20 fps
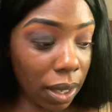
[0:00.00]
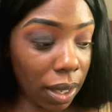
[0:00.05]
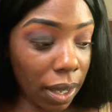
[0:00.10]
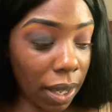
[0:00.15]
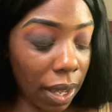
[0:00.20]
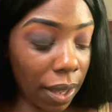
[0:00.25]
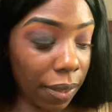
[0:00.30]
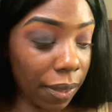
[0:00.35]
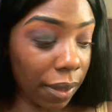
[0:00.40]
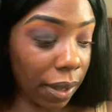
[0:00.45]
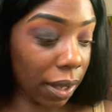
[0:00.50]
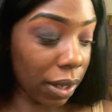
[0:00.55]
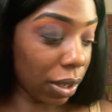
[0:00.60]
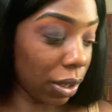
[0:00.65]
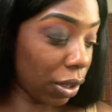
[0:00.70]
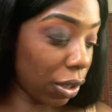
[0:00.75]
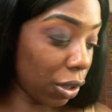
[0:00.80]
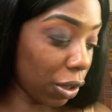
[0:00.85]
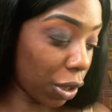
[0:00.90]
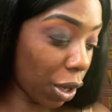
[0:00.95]
And then
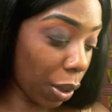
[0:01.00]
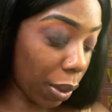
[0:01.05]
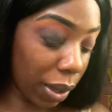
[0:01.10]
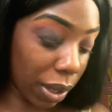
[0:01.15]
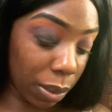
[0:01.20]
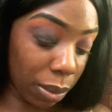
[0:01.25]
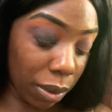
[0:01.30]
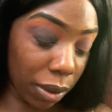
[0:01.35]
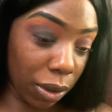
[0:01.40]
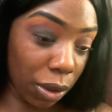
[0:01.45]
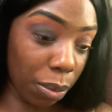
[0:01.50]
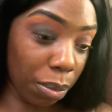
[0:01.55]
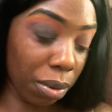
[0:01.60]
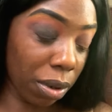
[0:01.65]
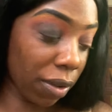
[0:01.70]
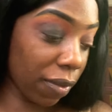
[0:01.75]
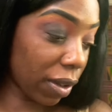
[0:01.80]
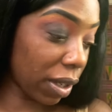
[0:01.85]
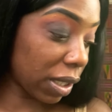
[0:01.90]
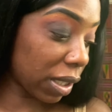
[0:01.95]
you can go in with your
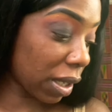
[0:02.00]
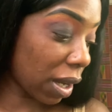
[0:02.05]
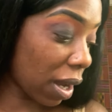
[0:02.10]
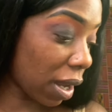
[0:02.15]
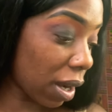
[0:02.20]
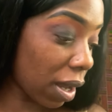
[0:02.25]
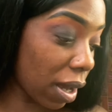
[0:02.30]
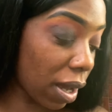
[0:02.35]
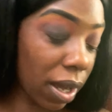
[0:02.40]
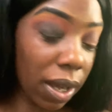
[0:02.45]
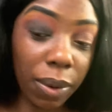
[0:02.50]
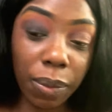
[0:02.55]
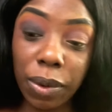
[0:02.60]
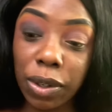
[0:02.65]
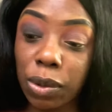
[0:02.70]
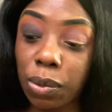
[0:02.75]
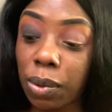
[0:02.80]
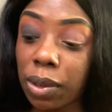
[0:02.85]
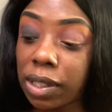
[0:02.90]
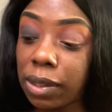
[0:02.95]
previous color,
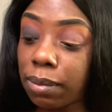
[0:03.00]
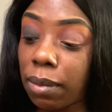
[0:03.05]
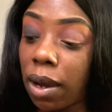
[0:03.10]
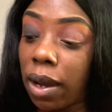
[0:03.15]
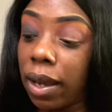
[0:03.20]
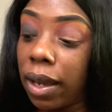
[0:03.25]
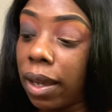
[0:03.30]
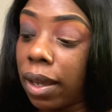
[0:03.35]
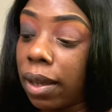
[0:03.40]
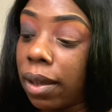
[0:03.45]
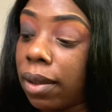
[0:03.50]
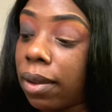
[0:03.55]
which was my